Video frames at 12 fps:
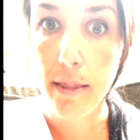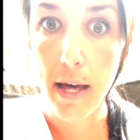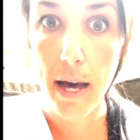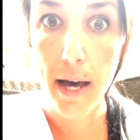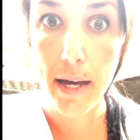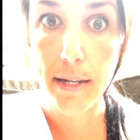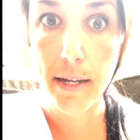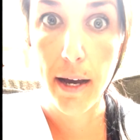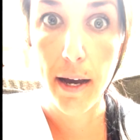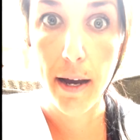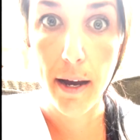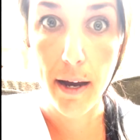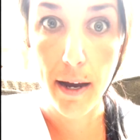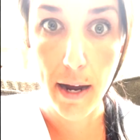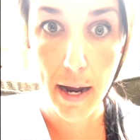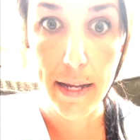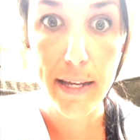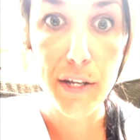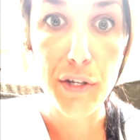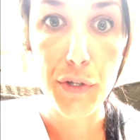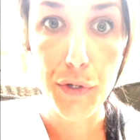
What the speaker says: that I can